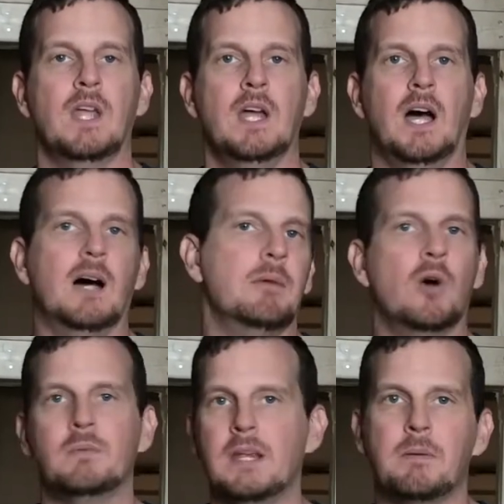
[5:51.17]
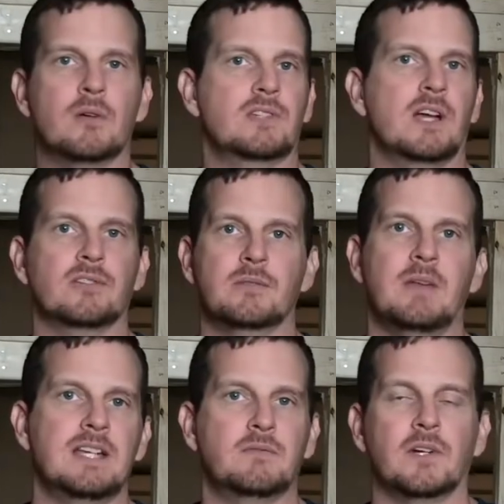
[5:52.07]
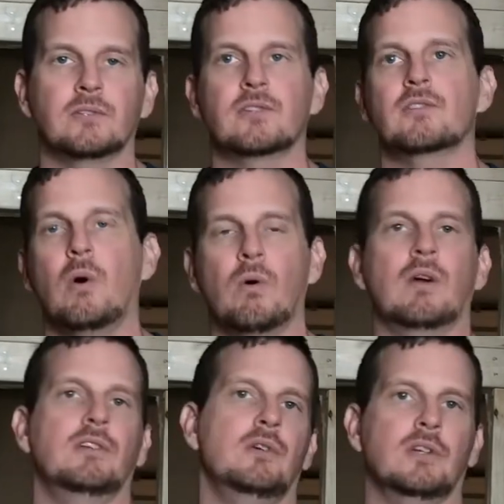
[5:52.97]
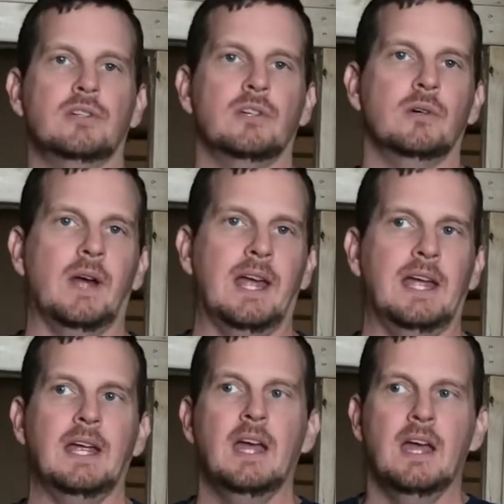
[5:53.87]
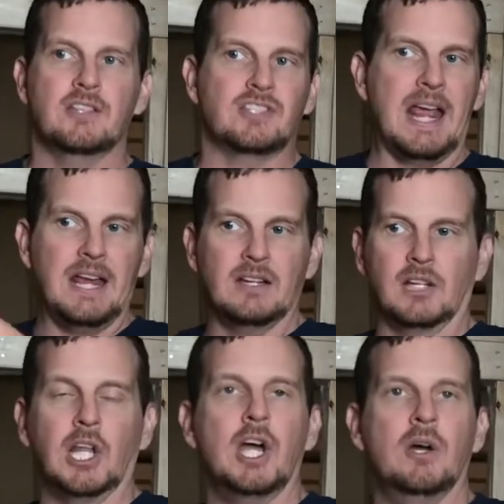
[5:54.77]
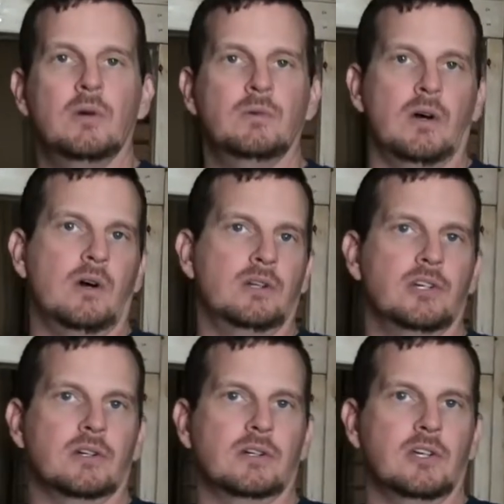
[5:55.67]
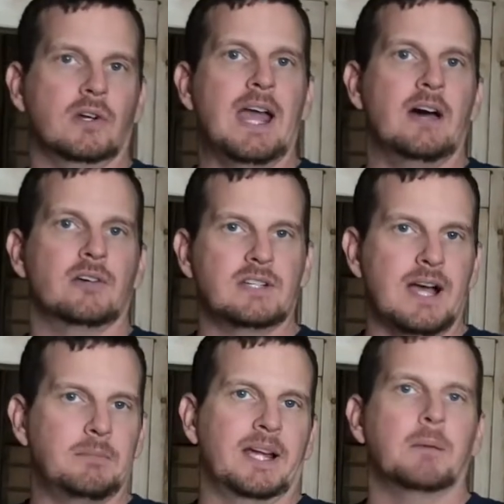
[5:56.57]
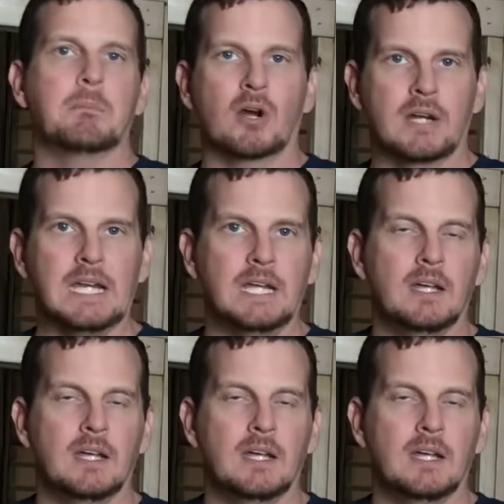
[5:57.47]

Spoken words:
Home Depot sells some nice filters, or you could do a stand-alone on your countertop like a Berkey.